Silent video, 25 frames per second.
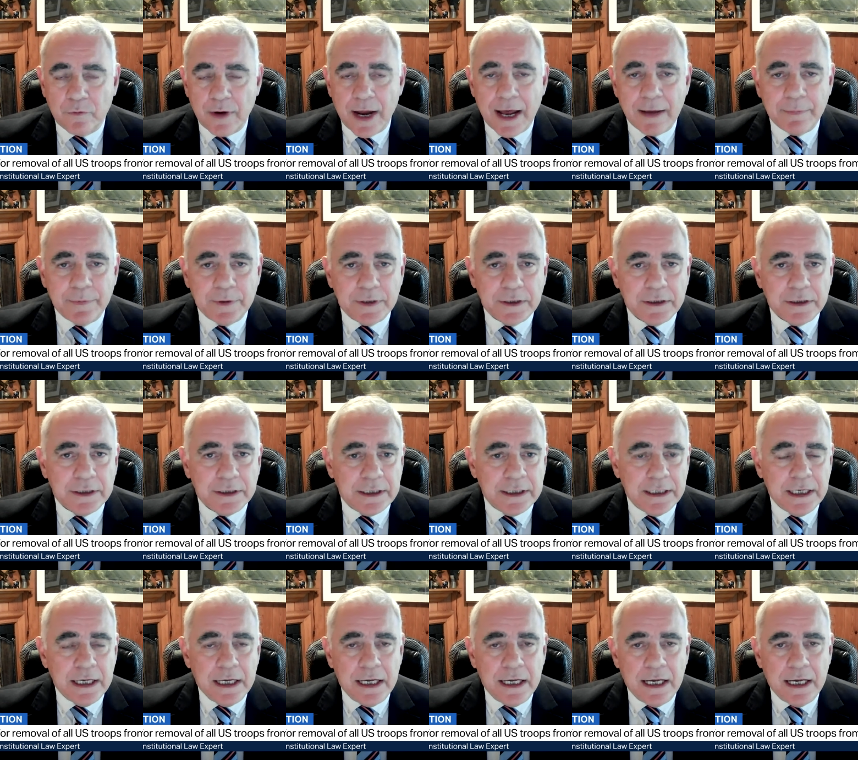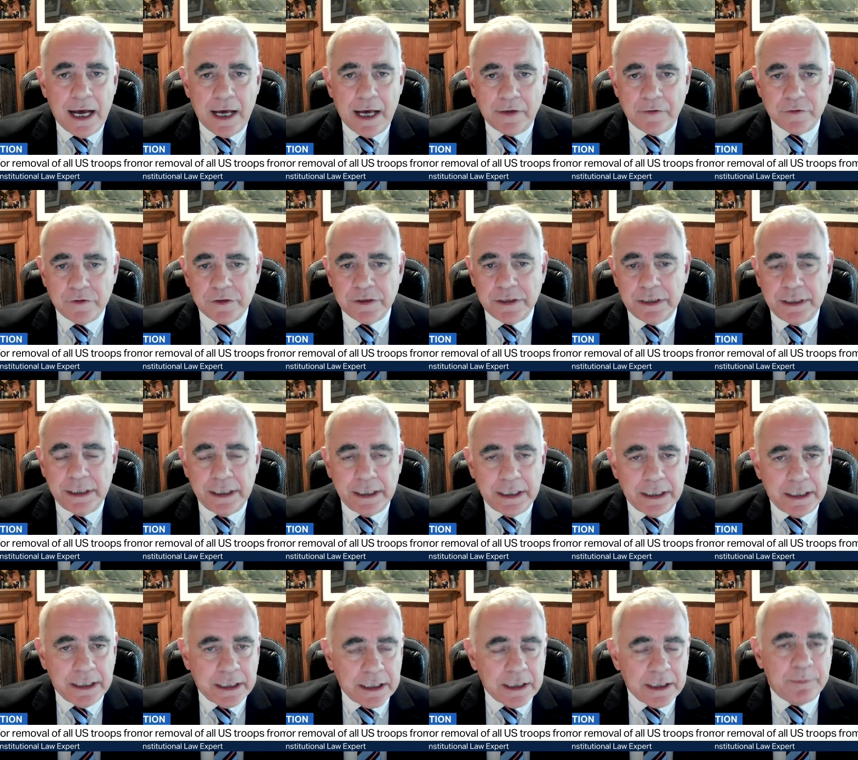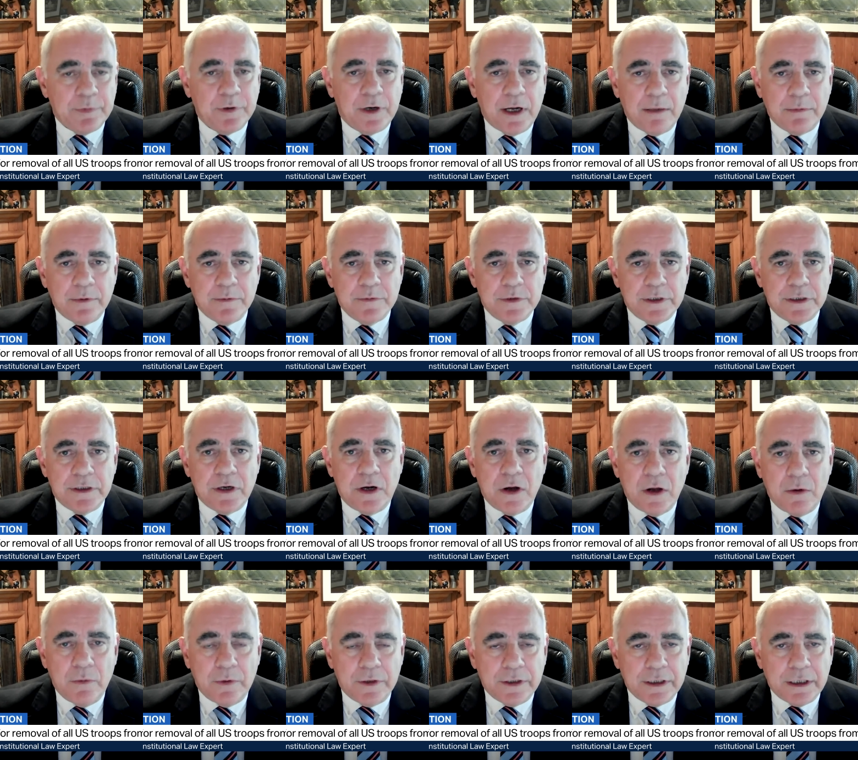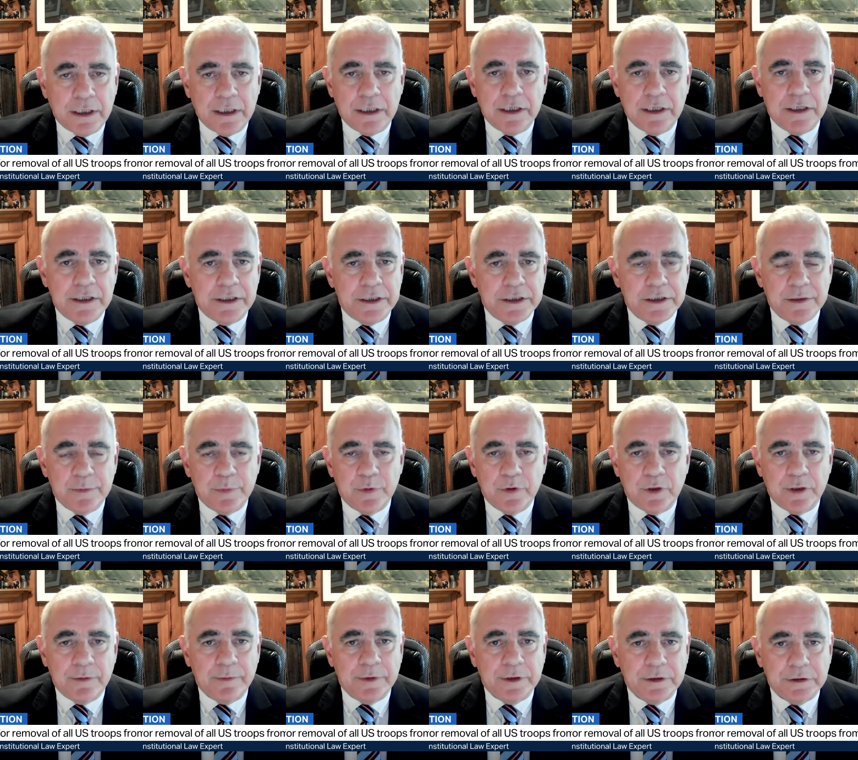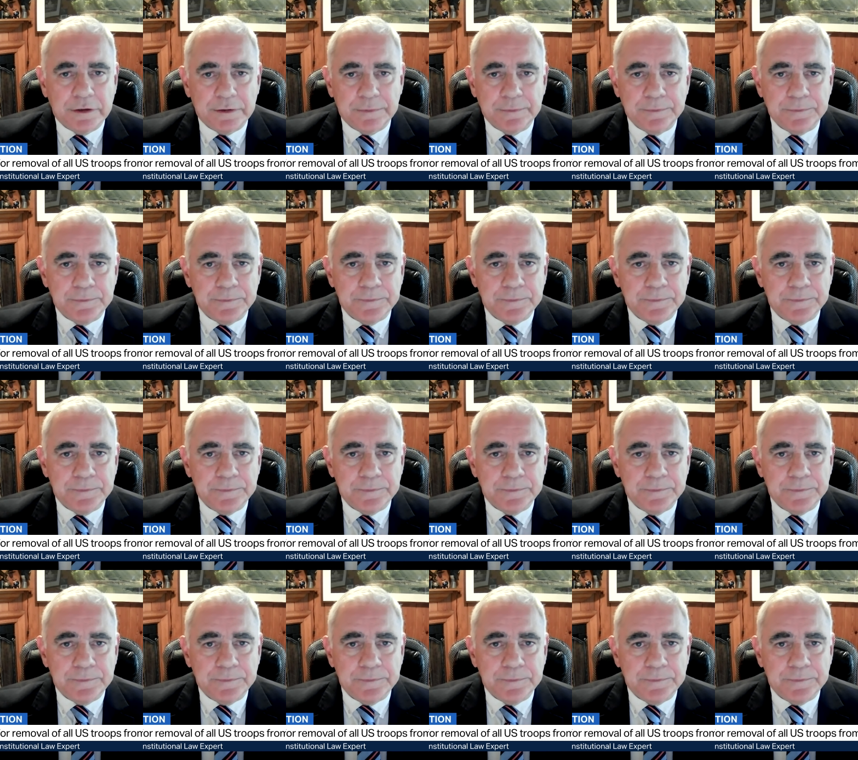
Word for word: rapidly. I don't see any problems at all with any of these appointments.